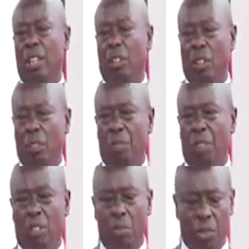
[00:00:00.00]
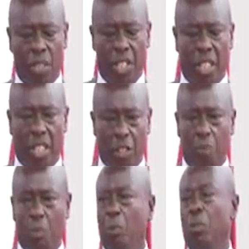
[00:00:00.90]
of the community
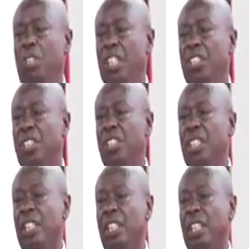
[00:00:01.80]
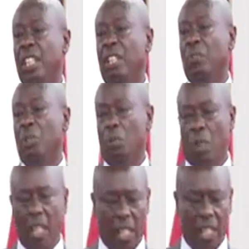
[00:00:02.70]
health promoters with
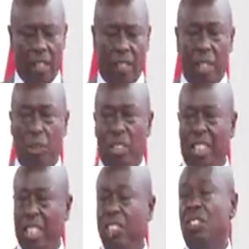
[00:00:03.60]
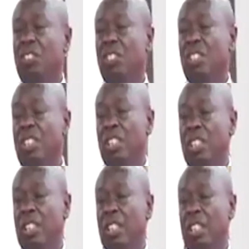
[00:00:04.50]
100,000 kits,
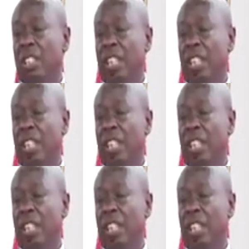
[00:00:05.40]
the